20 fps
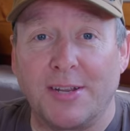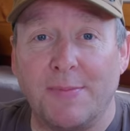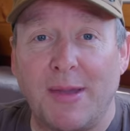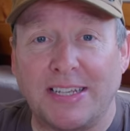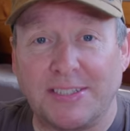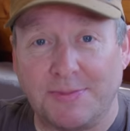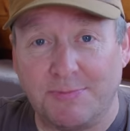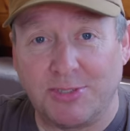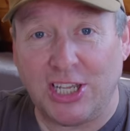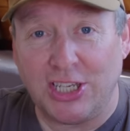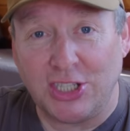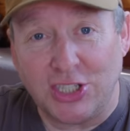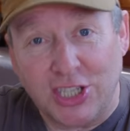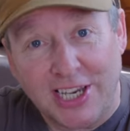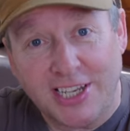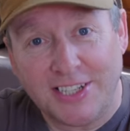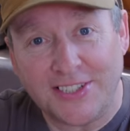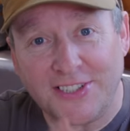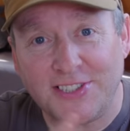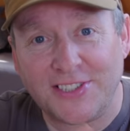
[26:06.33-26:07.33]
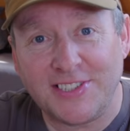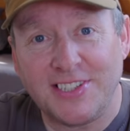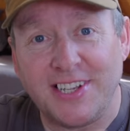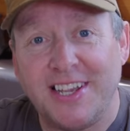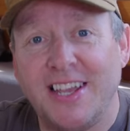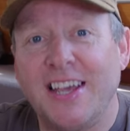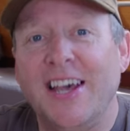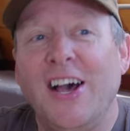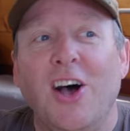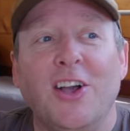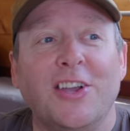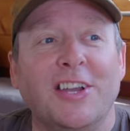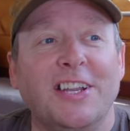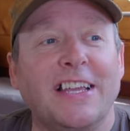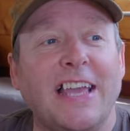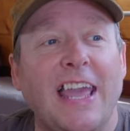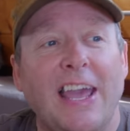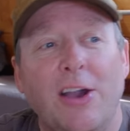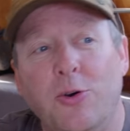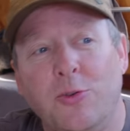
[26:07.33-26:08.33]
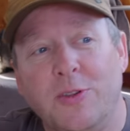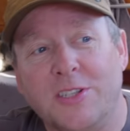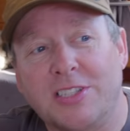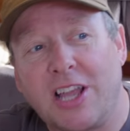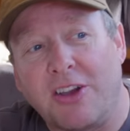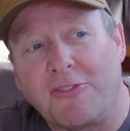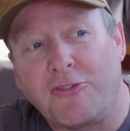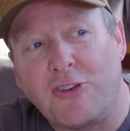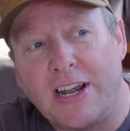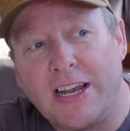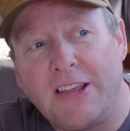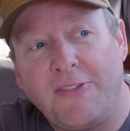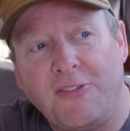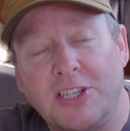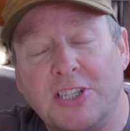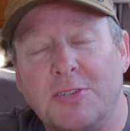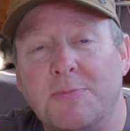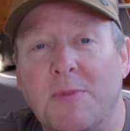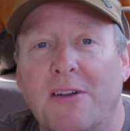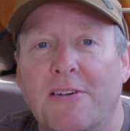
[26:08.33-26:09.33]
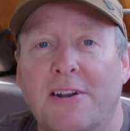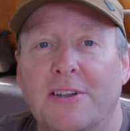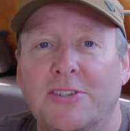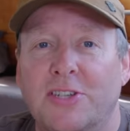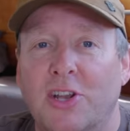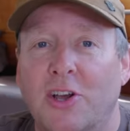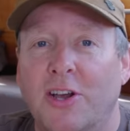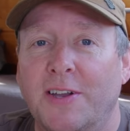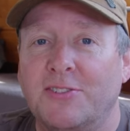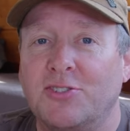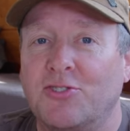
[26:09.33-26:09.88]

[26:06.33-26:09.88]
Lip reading: to make some T-shirts. I'm going to get all the stuff ready for tomorrow's live